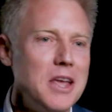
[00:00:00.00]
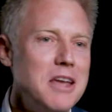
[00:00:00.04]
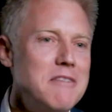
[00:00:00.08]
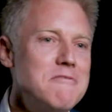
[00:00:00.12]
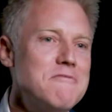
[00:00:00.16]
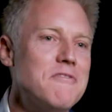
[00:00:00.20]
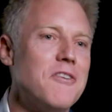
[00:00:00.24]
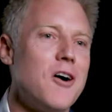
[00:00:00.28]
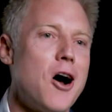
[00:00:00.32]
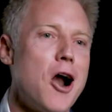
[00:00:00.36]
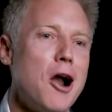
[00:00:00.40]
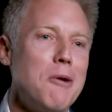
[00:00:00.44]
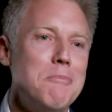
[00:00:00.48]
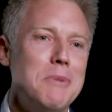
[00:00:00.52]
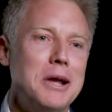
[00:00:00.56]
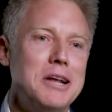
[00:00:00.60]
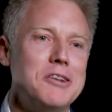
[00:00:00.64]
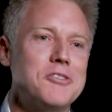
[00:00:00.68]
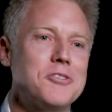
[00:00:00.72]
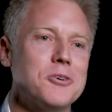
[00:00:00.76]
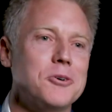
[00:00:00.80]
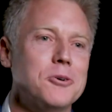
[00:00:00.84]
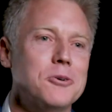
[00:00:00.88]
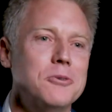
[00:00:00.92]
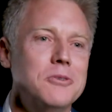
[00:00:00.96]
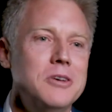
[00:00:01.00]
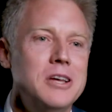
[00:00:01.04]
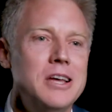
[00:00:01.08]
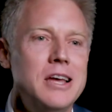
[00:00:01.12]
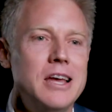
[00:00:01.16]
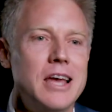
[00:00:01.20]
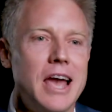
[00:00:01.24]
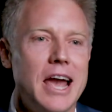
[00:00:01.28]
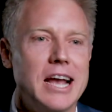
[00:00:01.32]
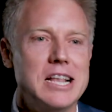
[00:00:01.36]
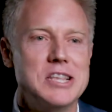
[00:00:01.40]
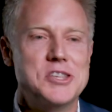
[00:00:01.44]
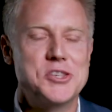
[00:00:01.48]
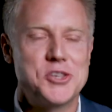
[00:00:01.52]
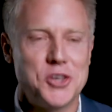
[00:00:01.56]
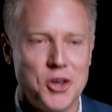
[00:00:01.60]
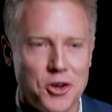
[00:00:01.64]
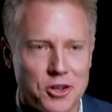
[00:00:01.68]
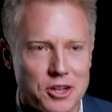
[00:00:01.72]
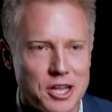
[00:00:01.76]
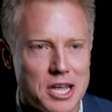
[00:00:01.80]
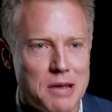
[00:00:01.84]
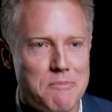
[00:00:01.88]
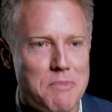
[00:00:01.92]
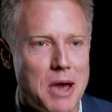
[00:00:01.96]
environmental, and
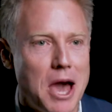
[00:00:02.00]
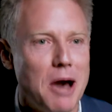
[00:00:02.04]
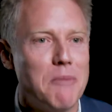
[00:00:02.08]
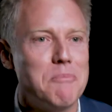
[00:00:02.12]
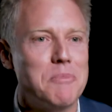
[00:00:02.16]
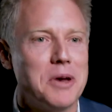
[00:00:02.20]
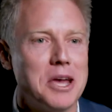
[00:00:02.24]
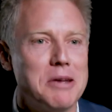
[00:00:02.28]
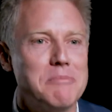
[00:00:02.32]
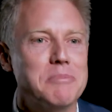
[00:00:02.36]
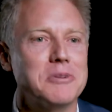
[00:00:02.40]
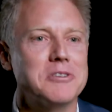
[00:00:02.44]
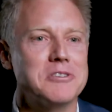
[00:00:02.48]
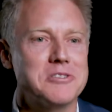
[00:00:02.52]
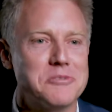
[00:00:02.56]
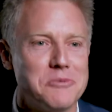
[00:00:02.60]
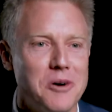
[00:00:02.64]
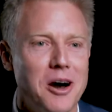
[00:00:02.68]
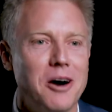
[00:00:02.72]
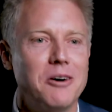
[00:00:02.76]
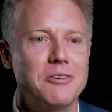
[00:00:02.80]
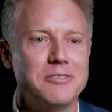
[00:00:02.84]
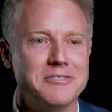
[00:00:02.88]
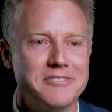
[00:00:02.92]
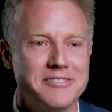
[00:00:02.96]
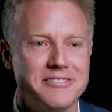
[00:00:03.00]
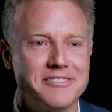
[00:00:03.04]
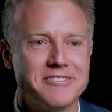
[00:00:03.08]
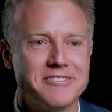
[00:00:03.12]
certainly about people as well.